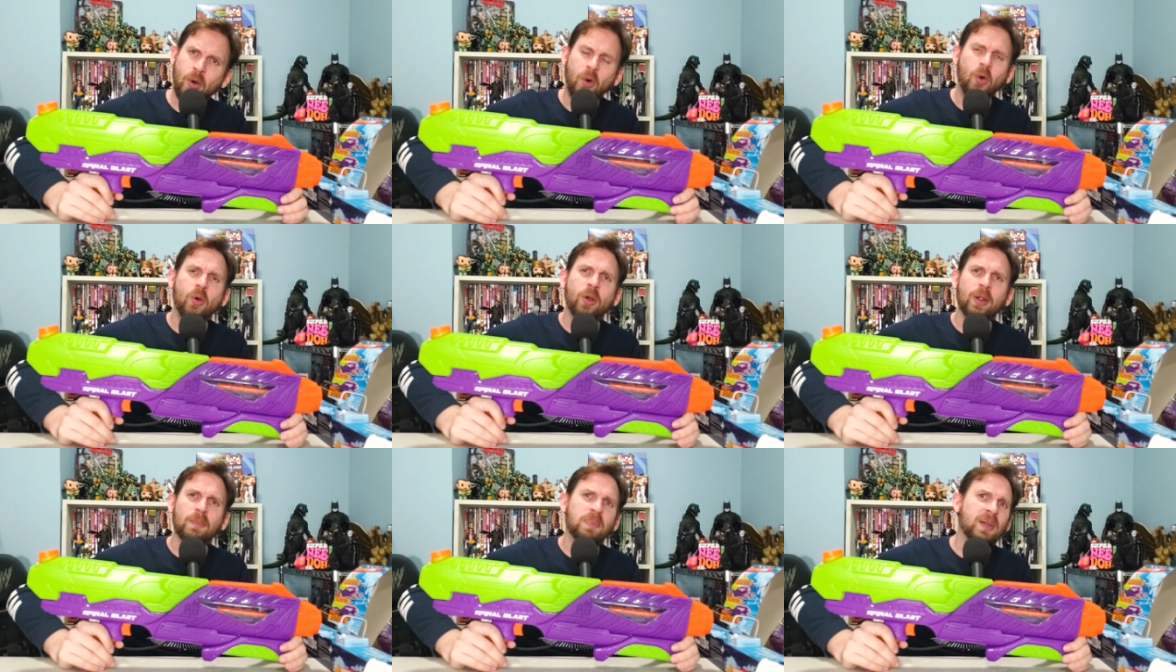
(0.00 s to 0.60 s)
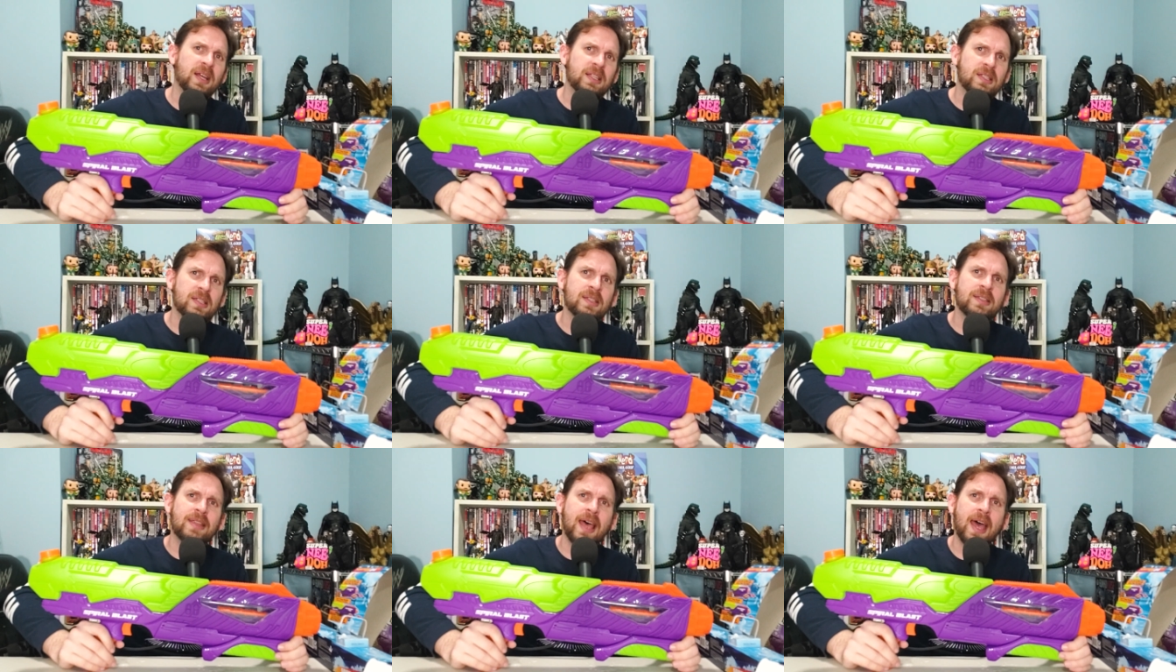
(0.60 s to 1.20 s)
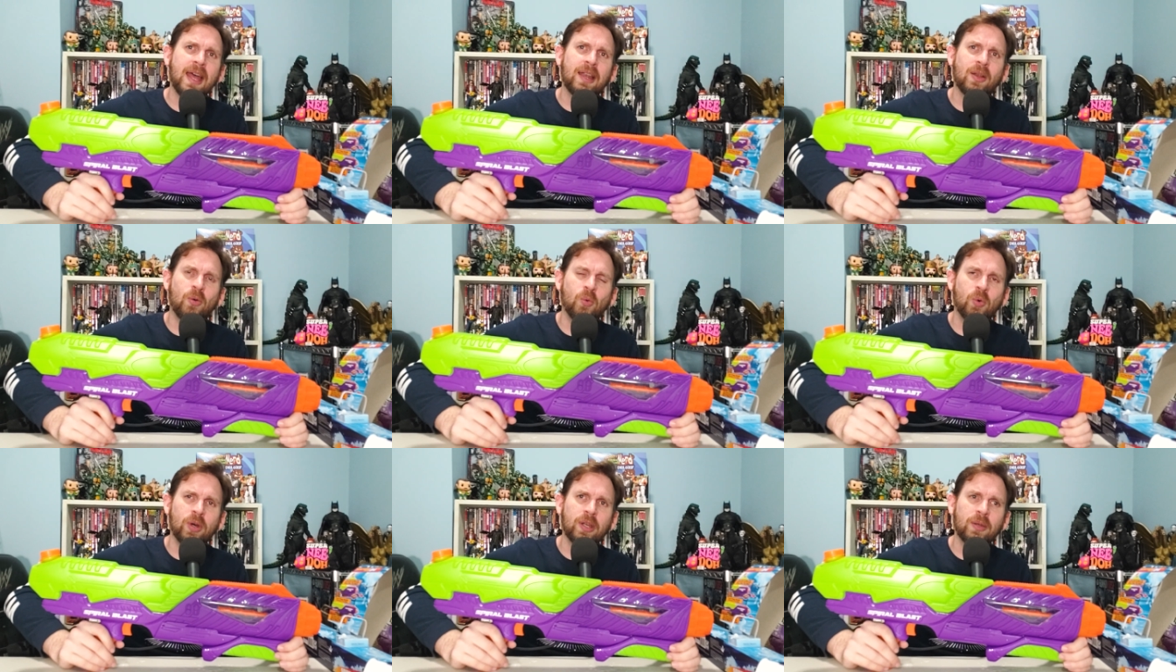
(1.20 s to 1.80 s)
or in places that
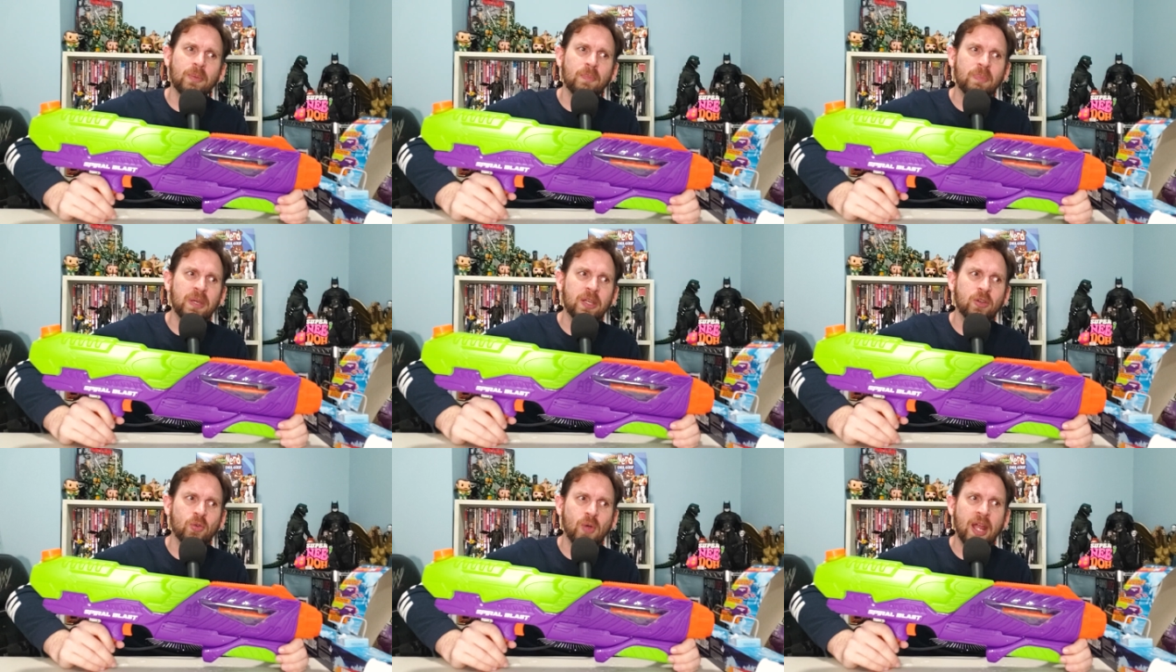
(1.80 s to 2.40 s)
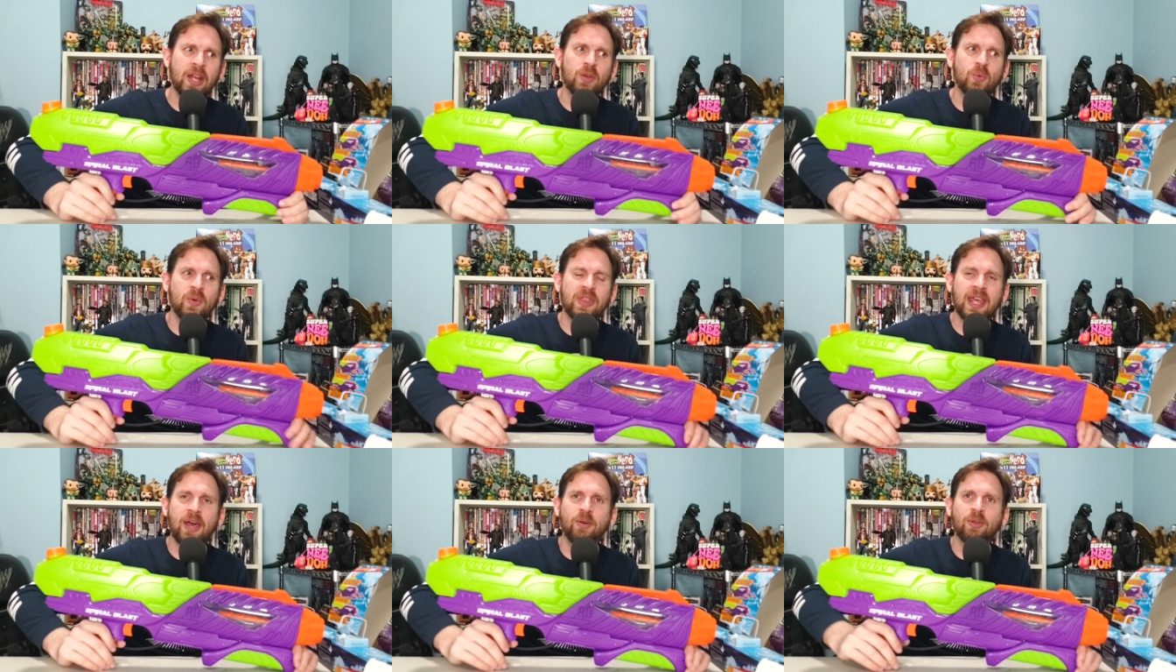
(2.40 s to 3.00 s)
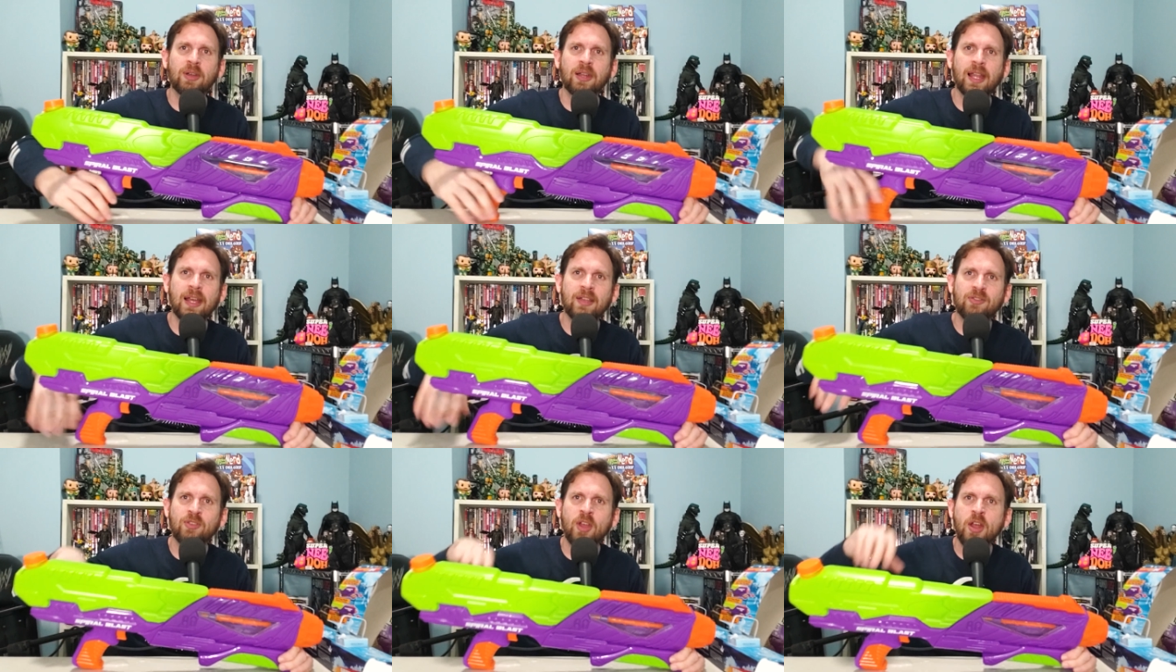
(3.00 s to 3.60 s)
would be great without
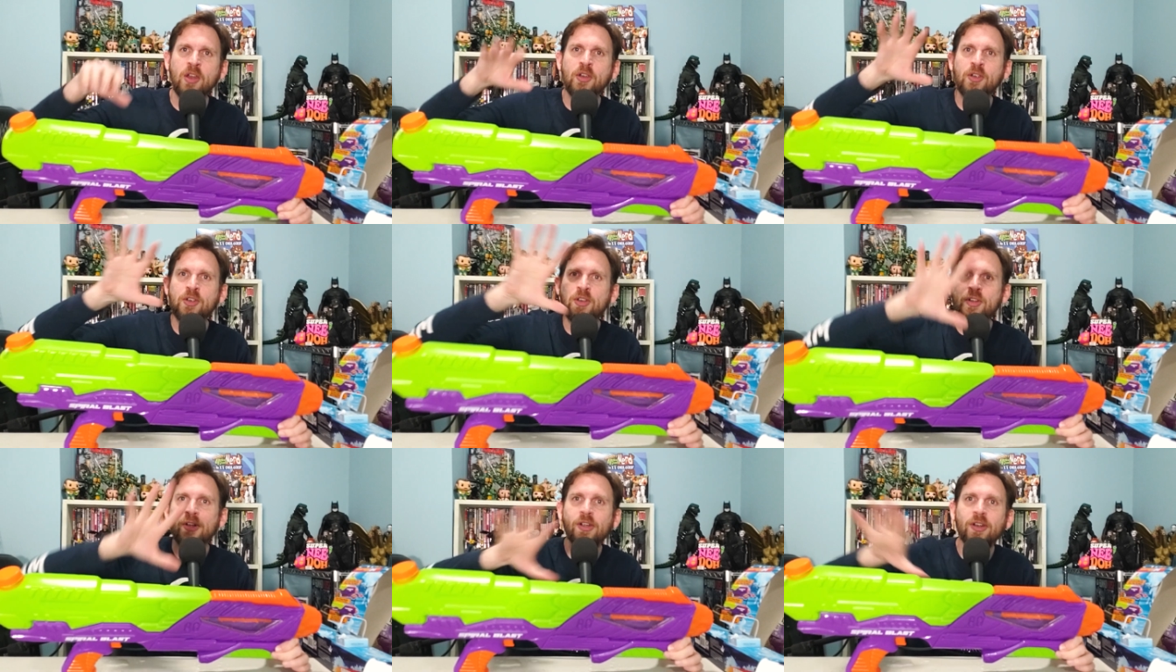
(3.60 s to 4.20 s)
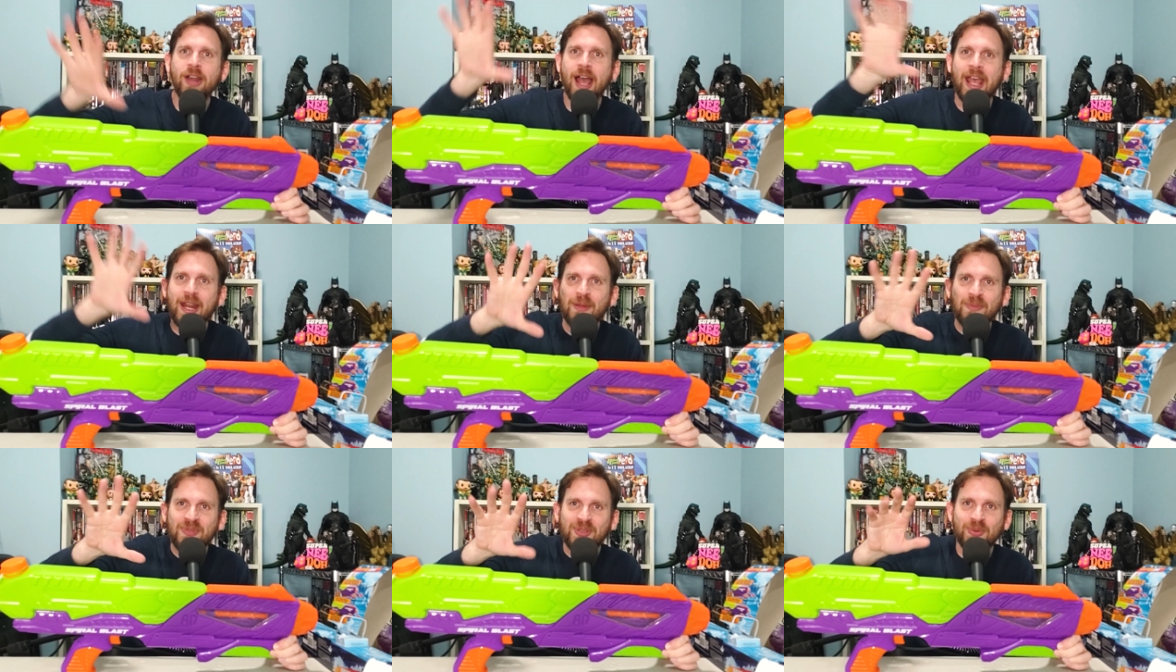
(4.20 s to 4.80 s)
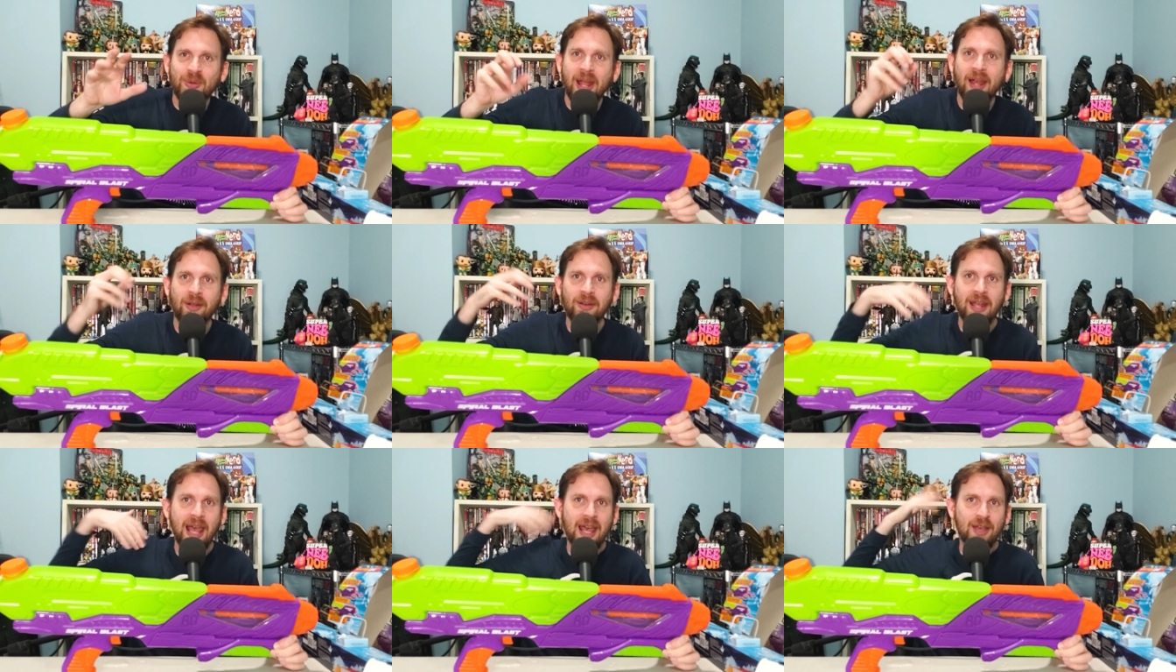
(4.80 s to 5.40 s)
less nerd items
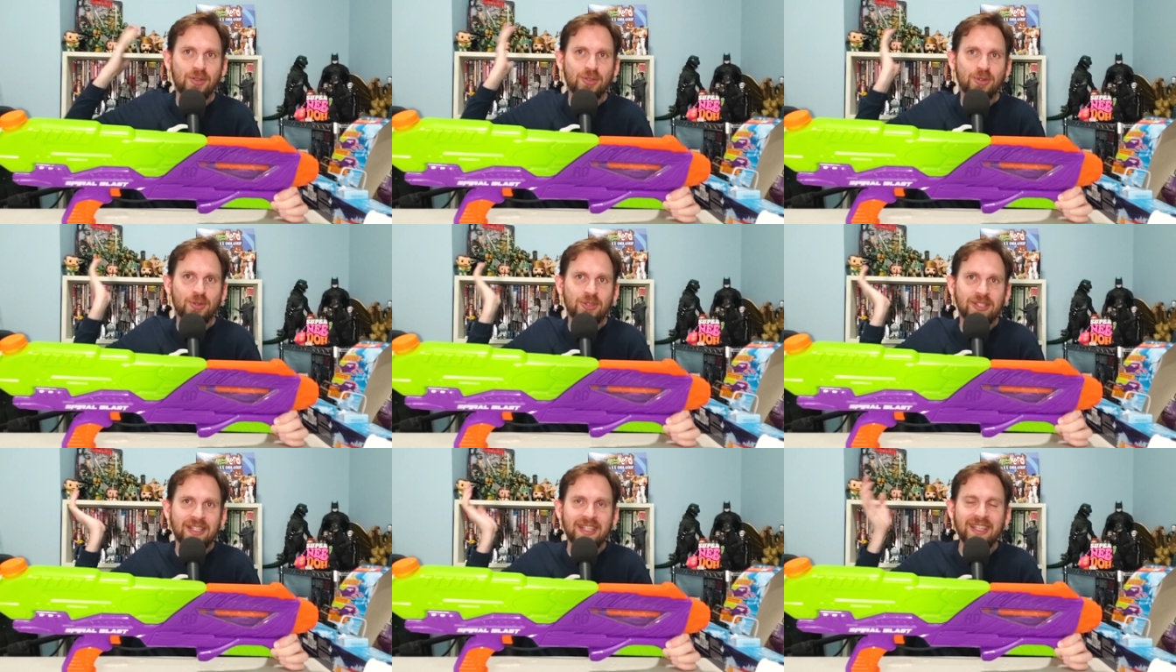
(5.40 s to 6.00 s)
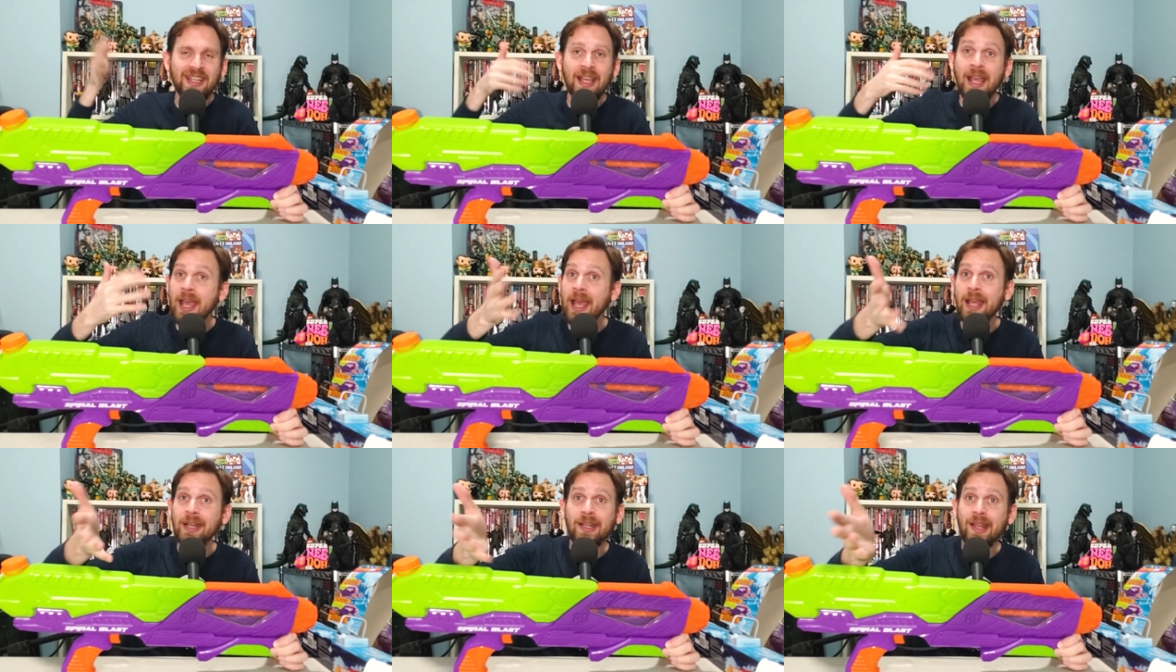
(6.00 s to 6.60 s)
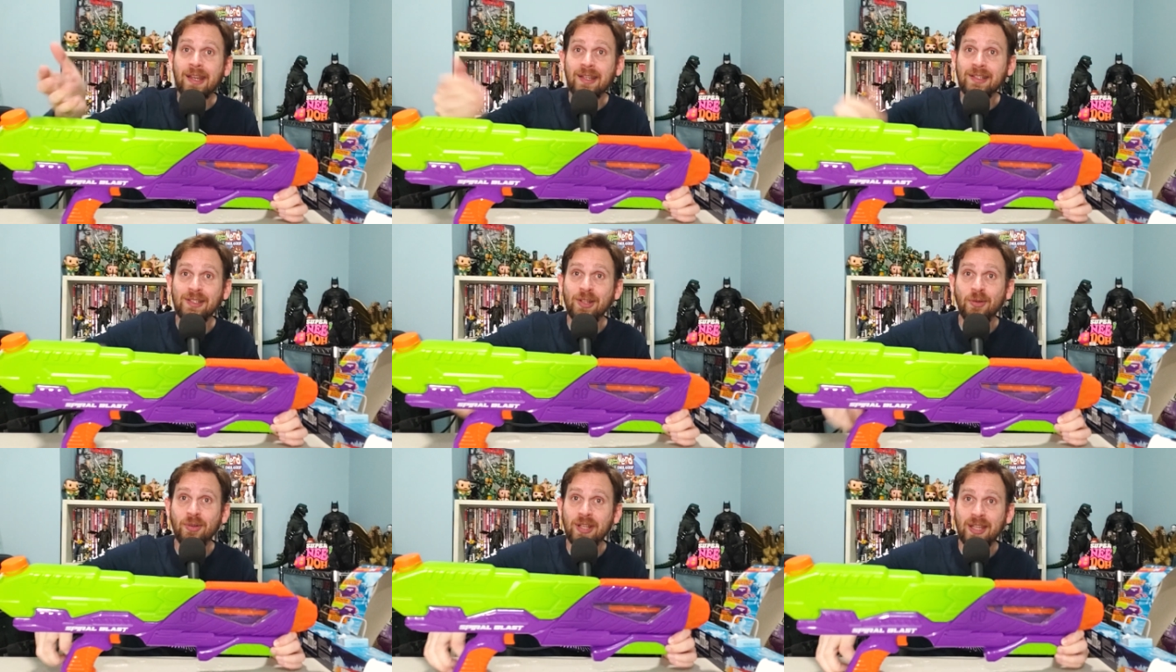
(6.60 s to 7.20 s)
around, as you see, and
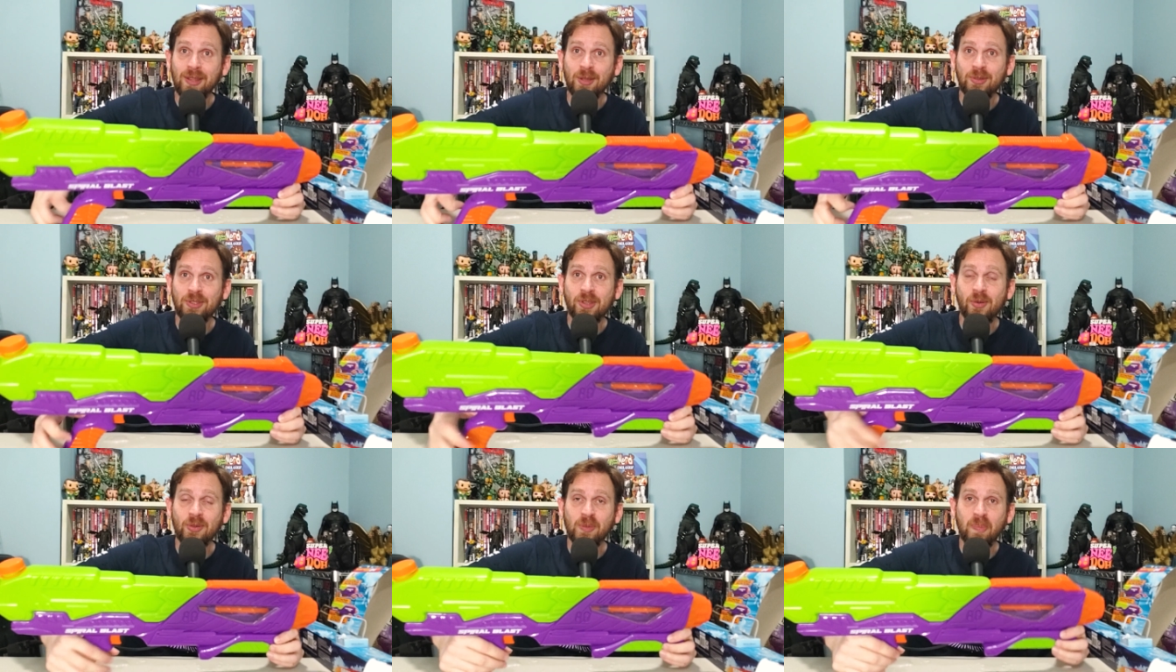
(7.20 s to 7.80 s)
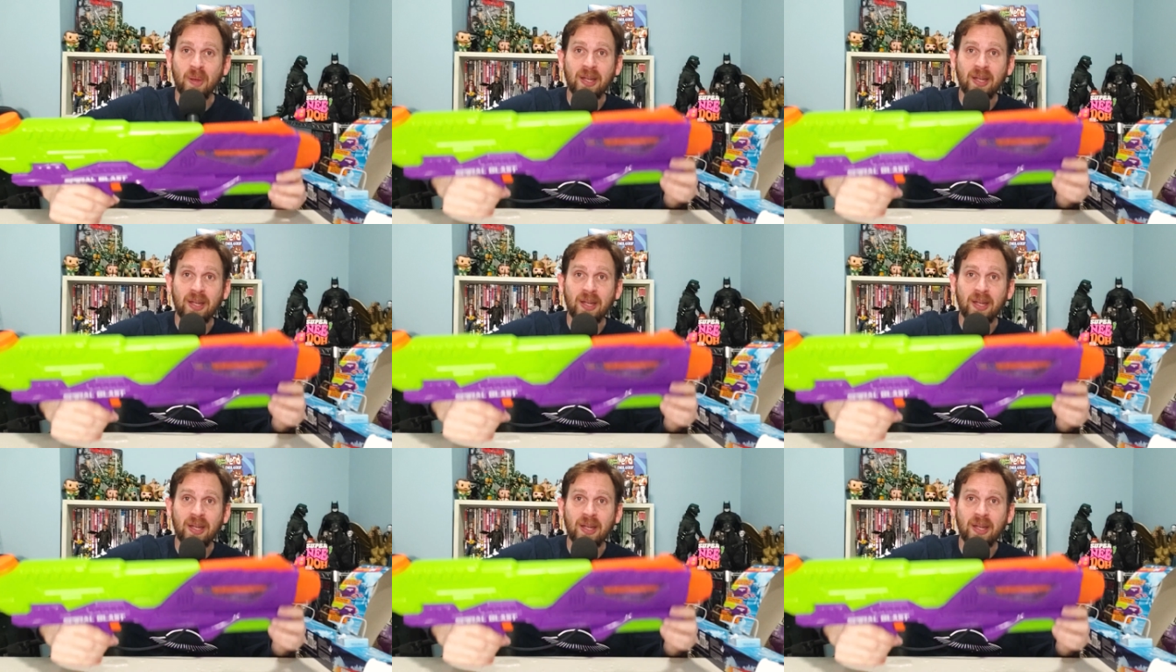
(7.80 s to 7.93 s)
then don't get those soaked.